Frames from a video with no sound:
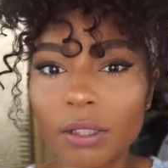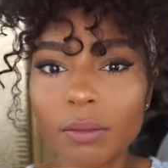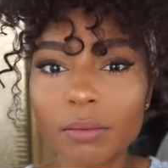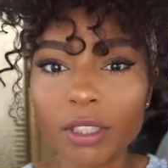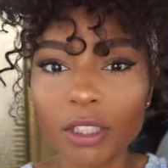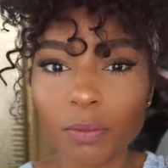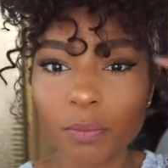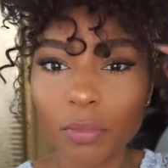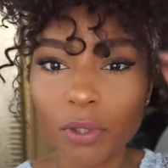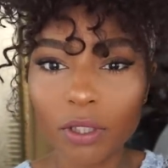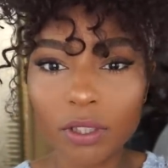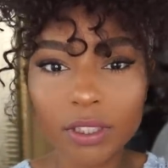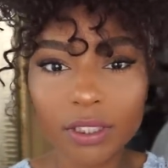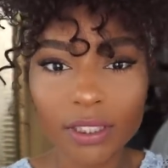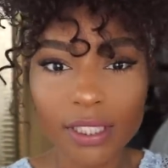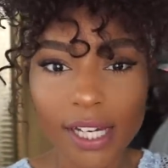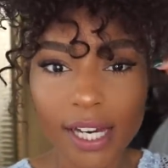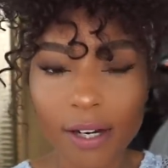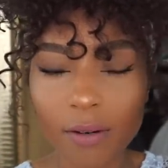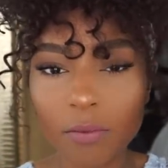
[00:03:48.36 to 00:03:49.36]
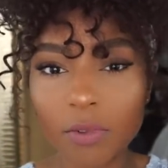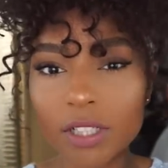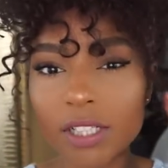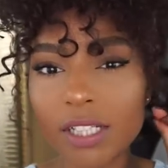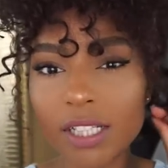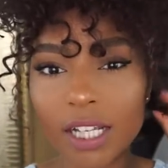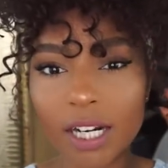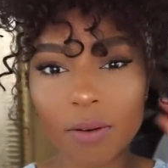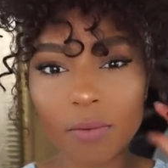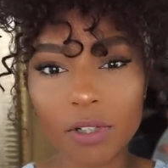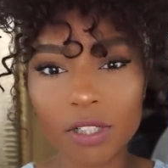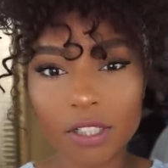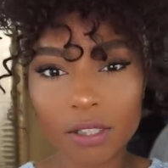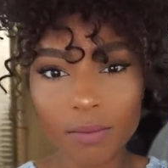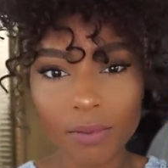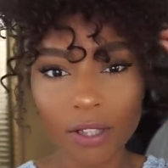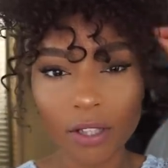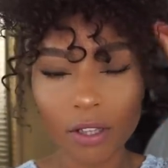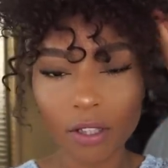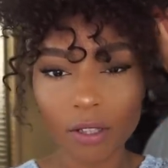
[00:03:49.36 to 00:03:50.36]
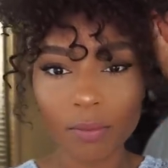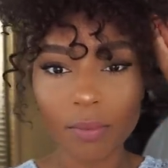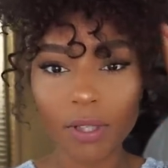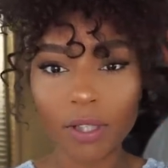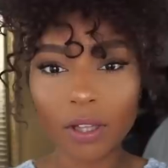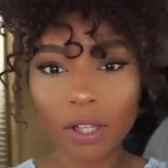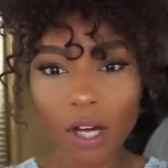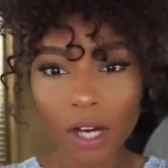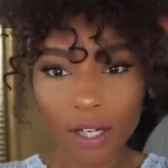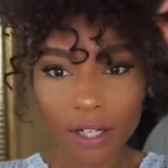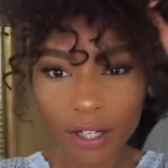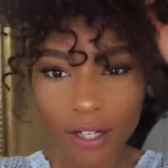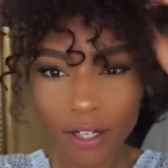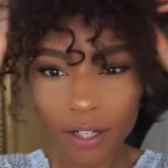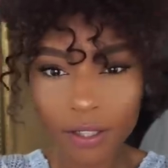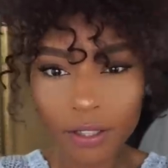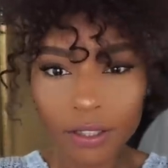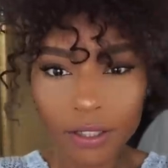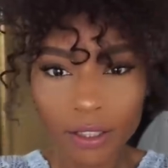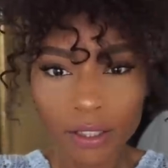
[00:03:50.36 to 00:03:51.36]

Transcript: I'm just pulling down ones that I want to be a little bit longer.